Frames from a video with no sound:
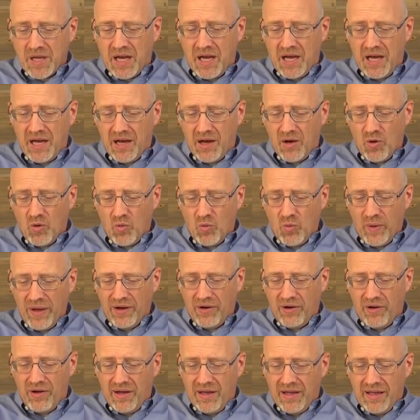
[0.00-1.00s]
Uh,
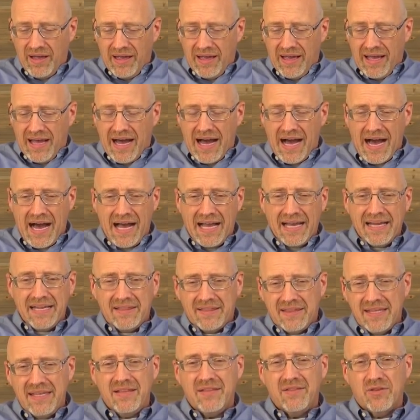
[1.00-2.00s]
well, I
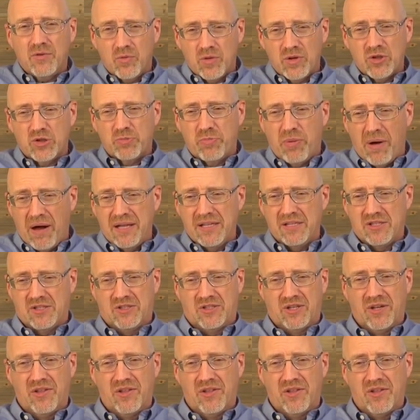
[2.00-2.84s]
think the response